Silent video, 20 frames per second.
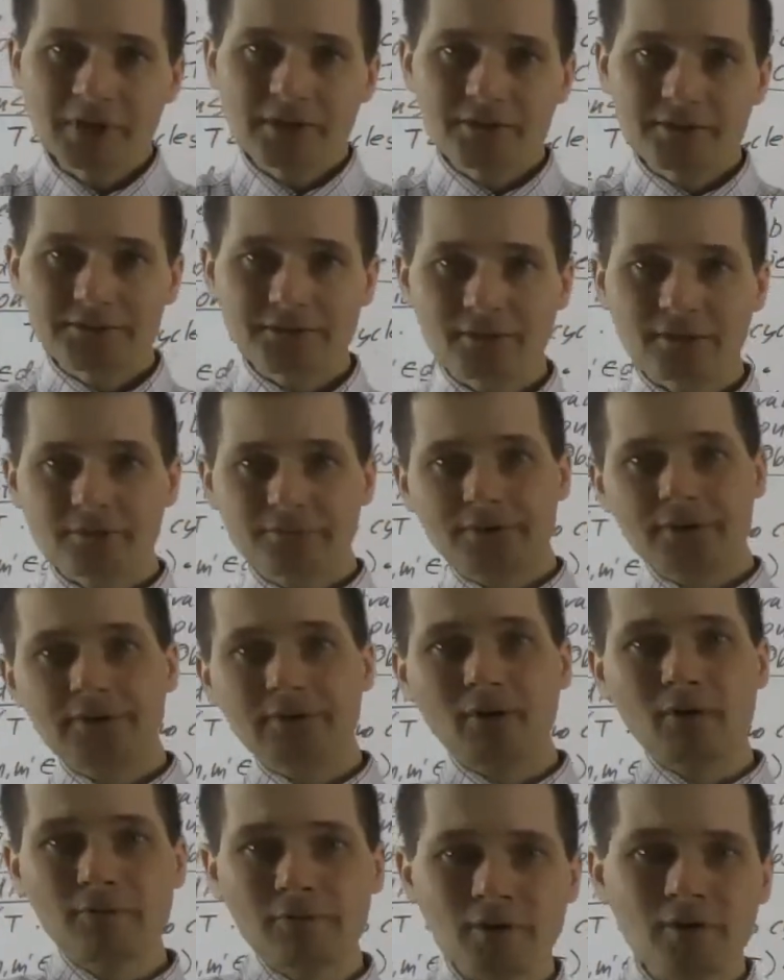So if
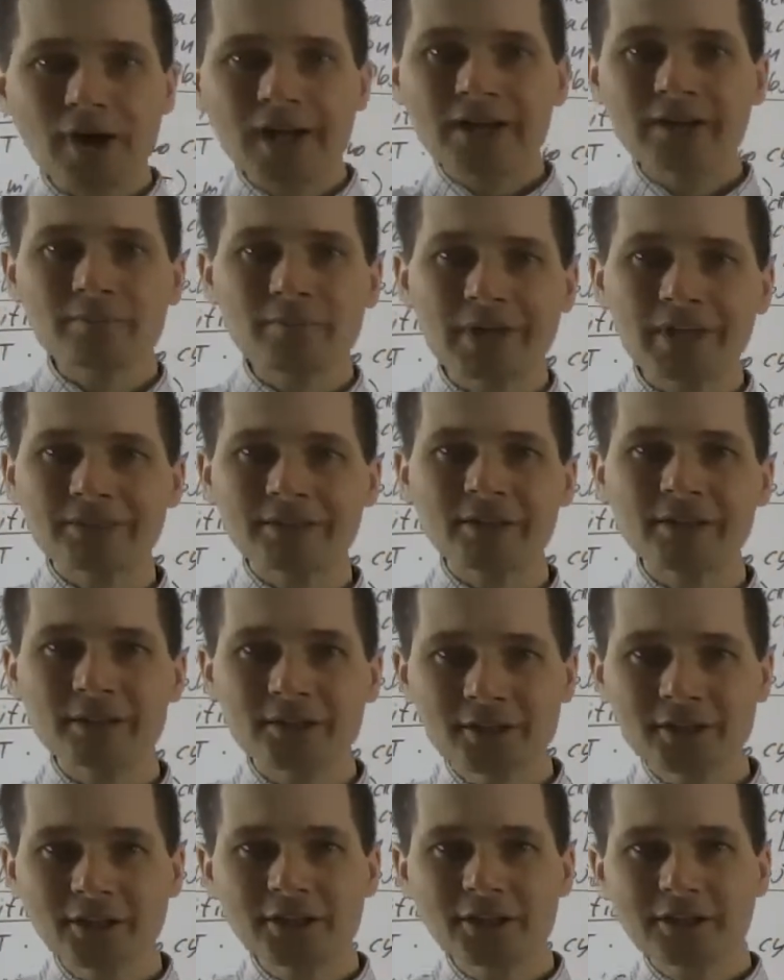you override a
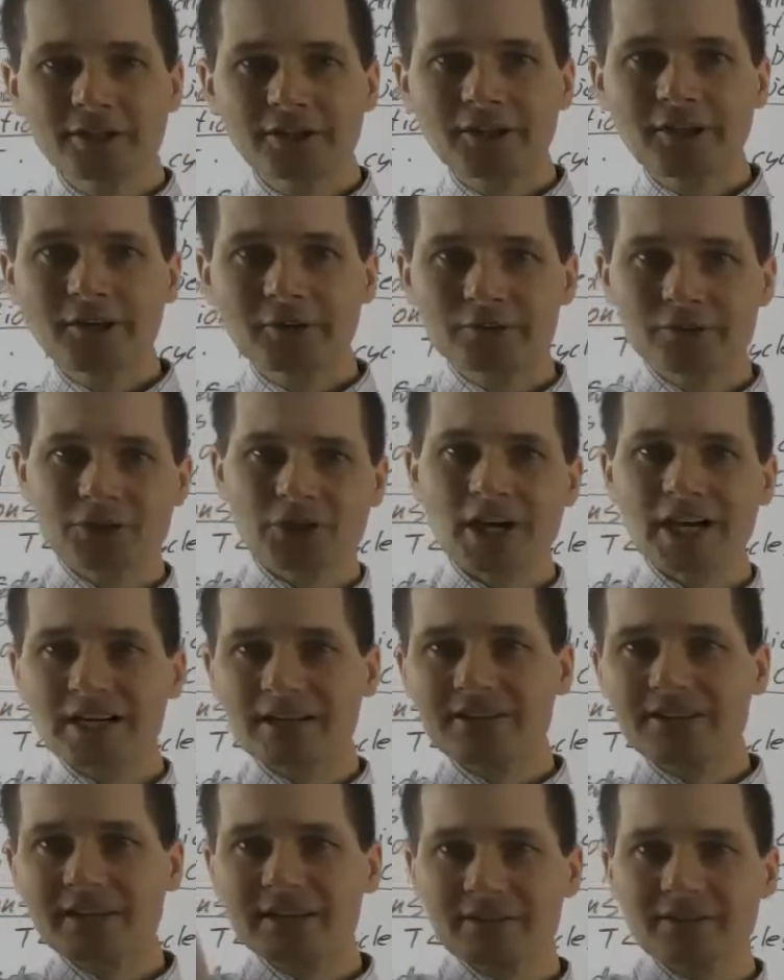method, check
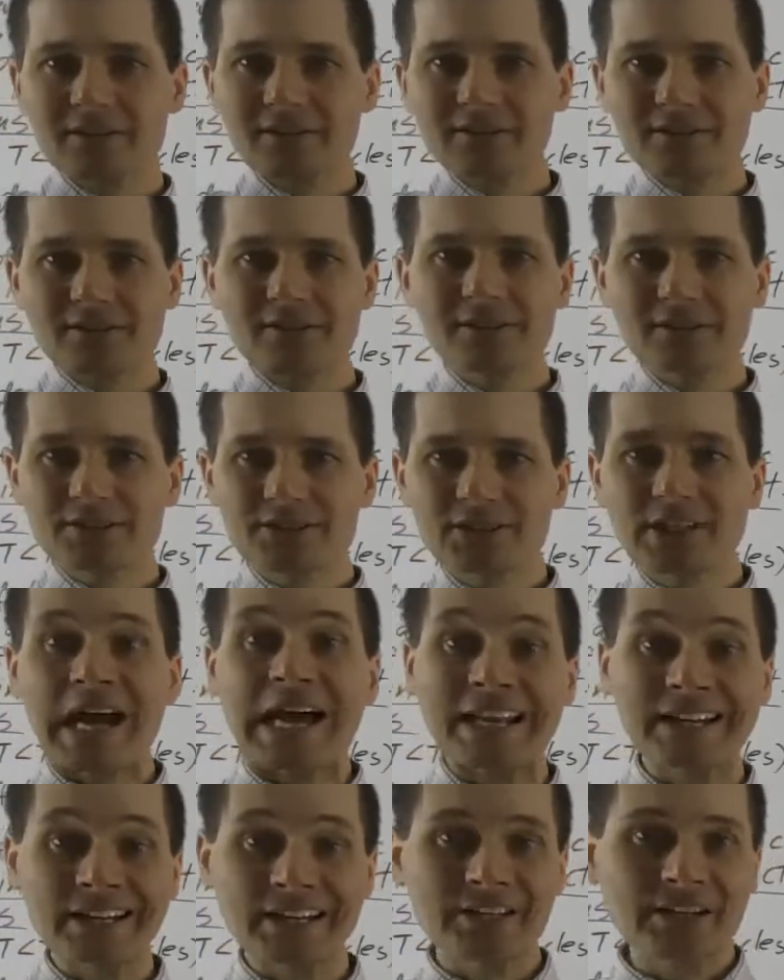that the
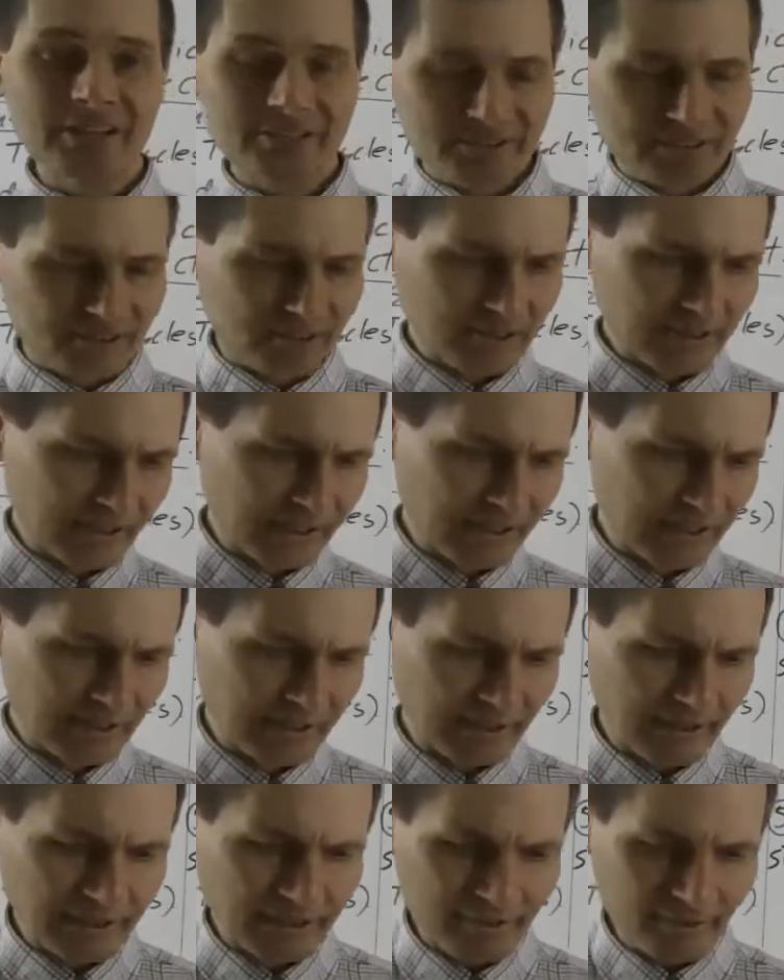staticness
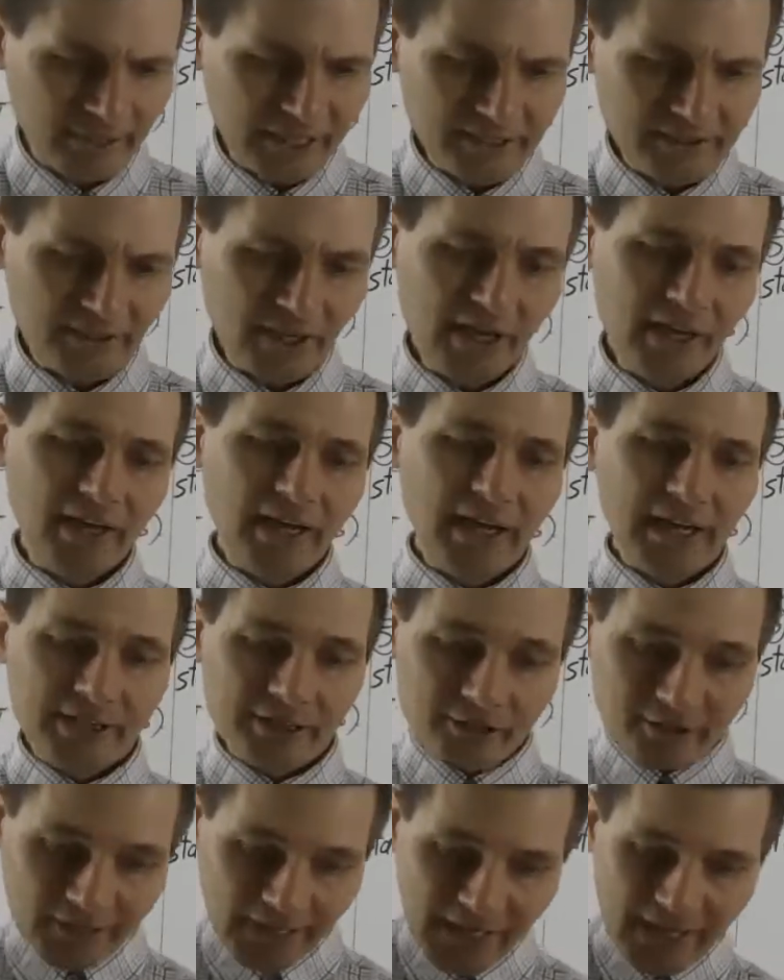agrees, and
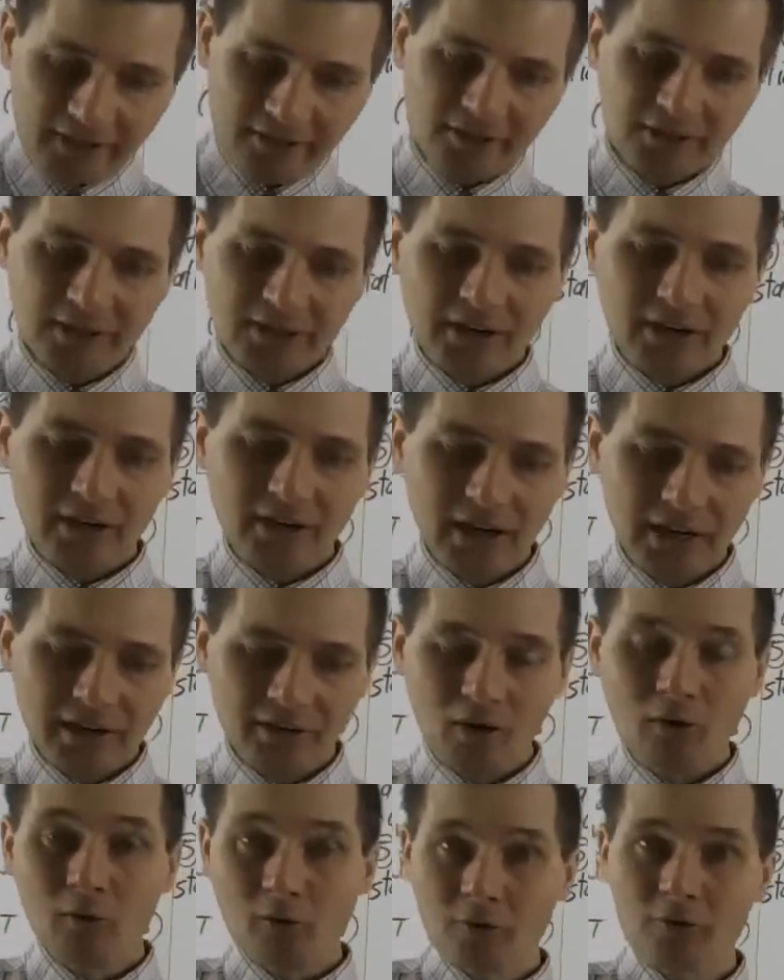you can
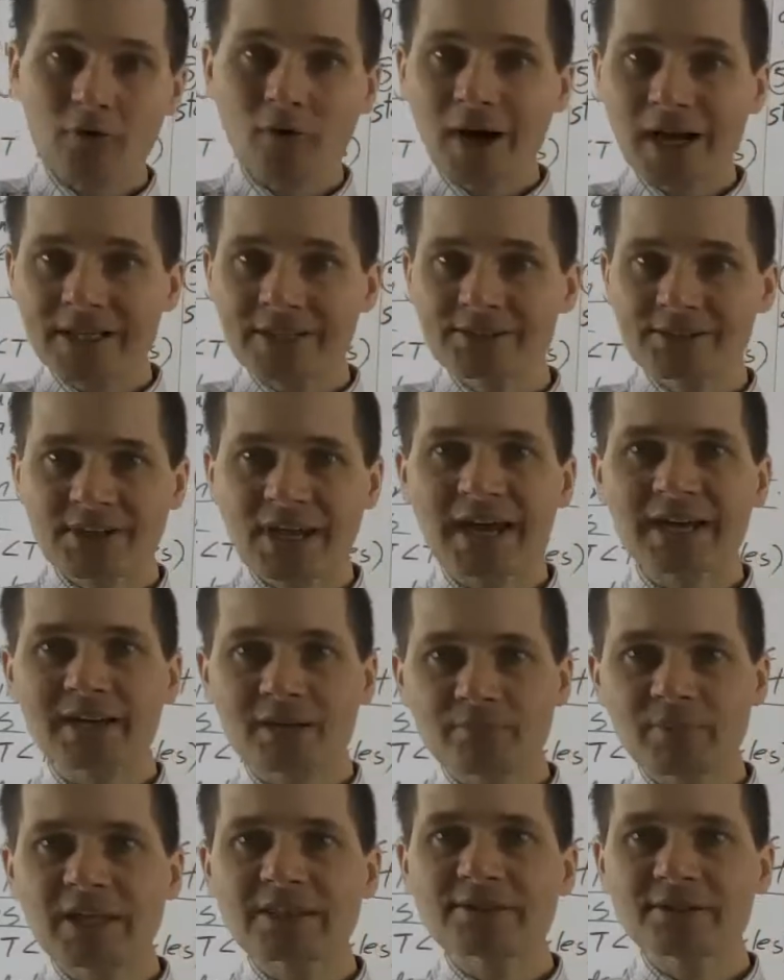override static
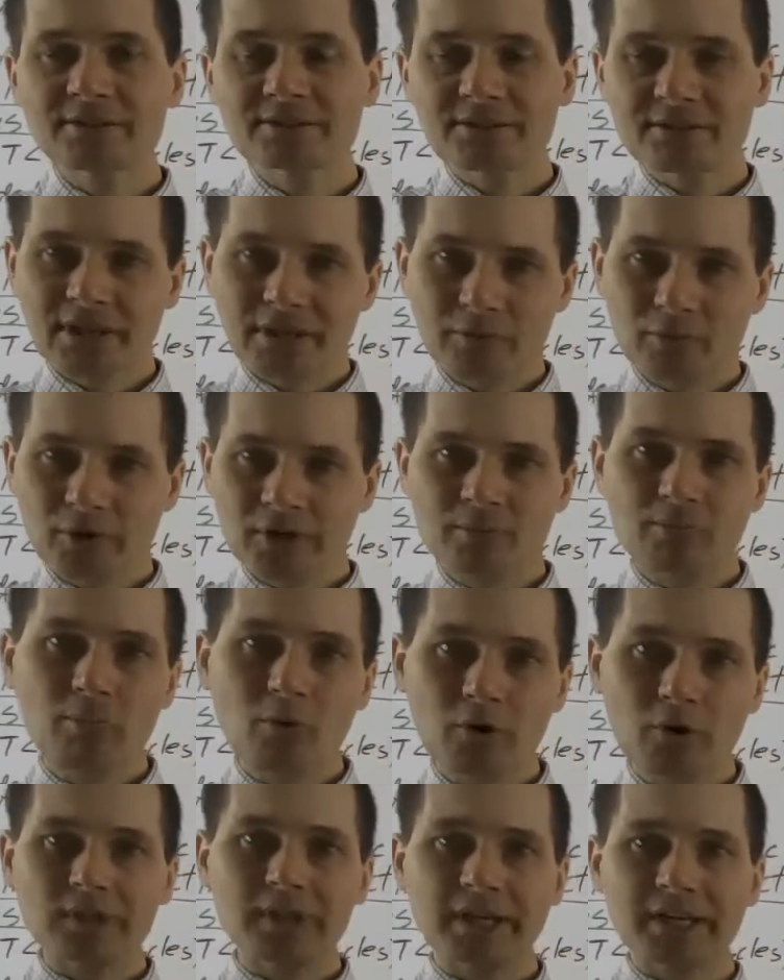methods. They work
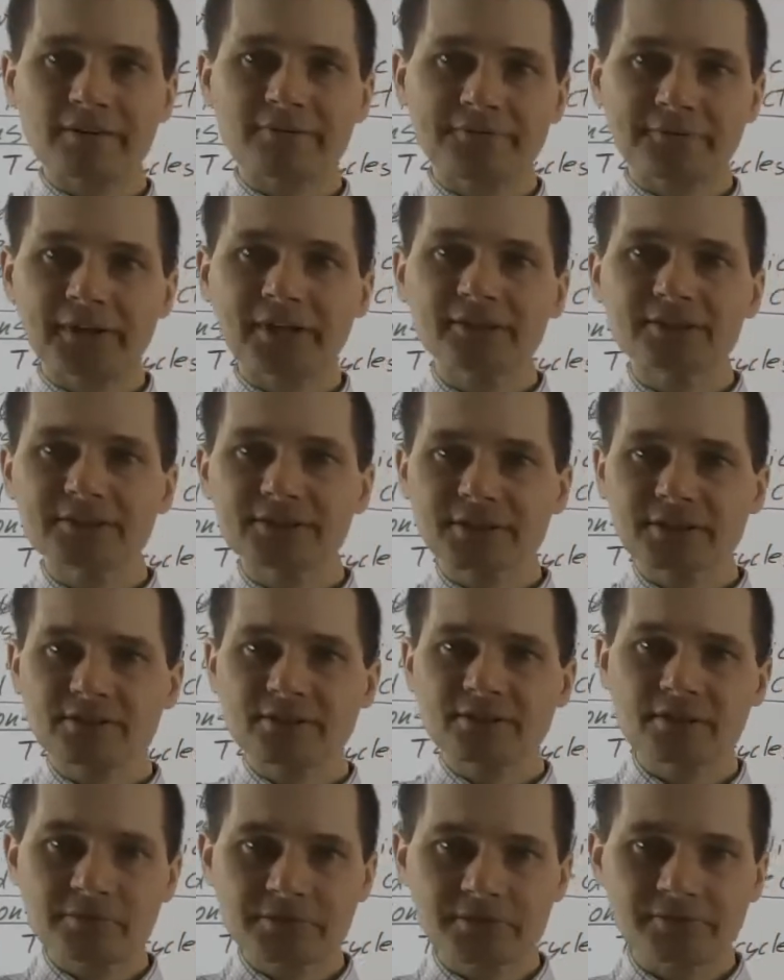more like fields in
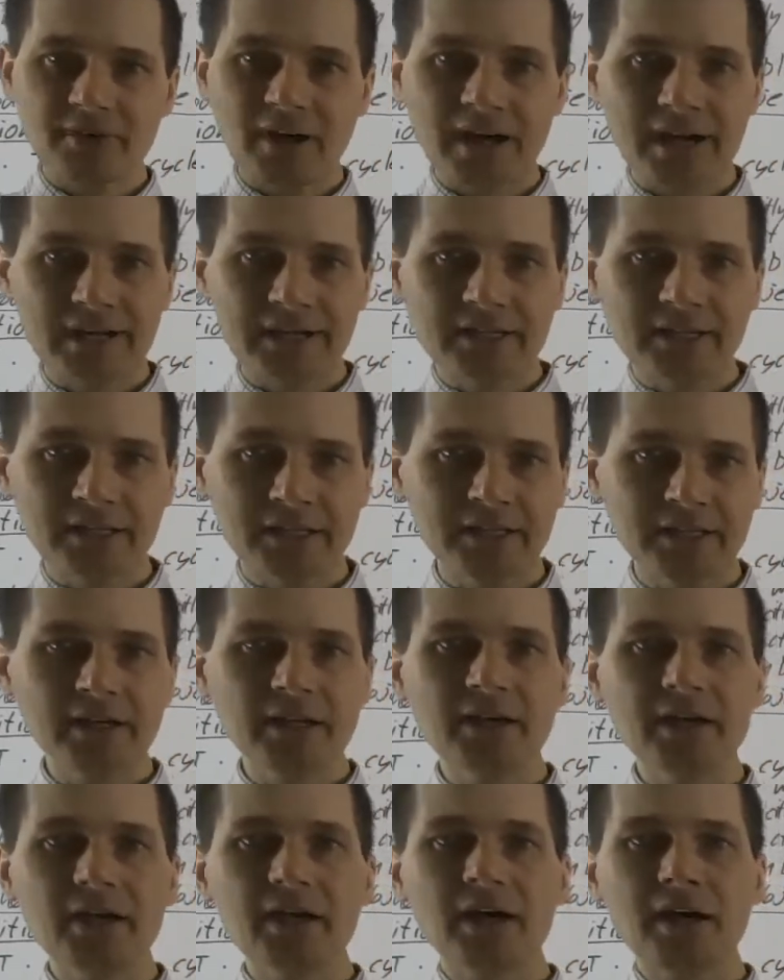terms of hiding,
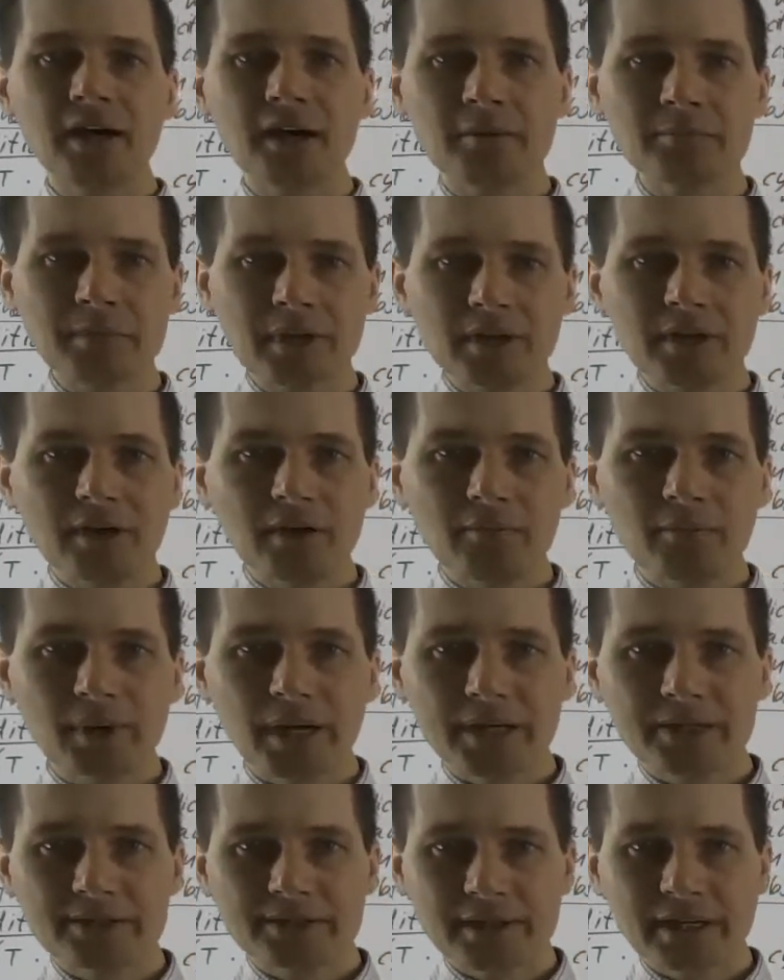
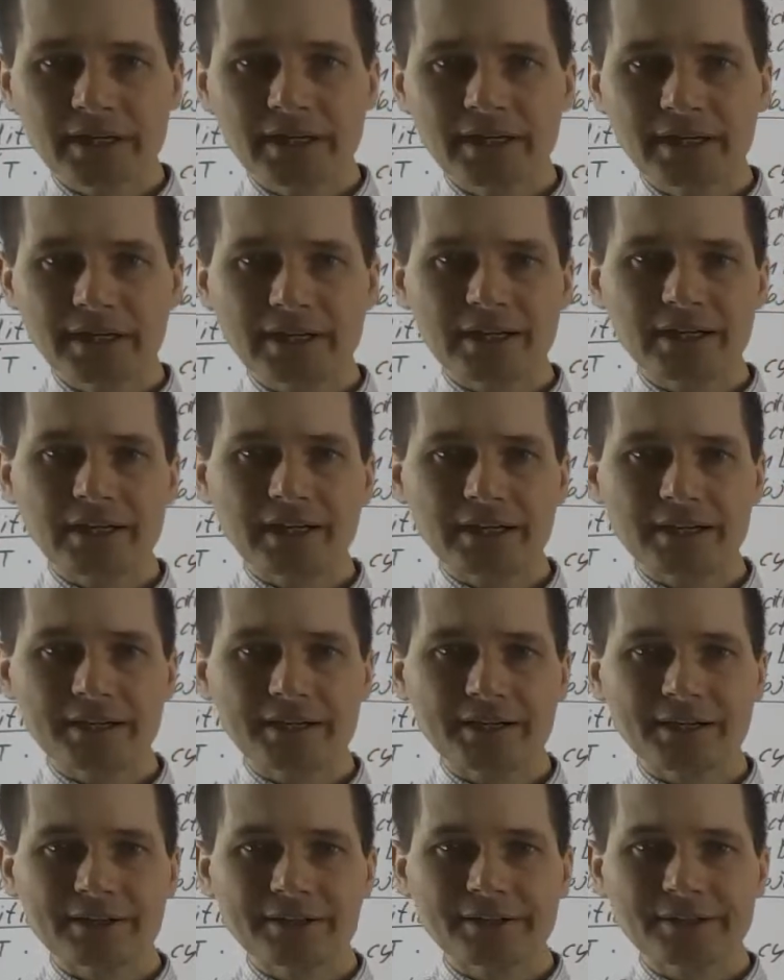but
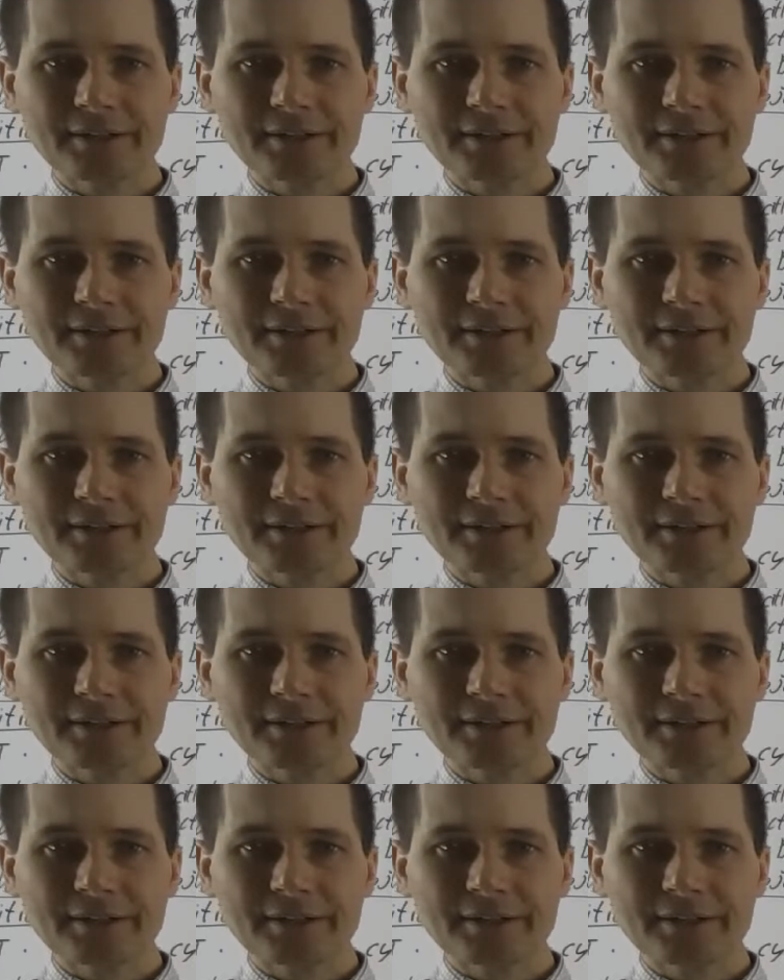that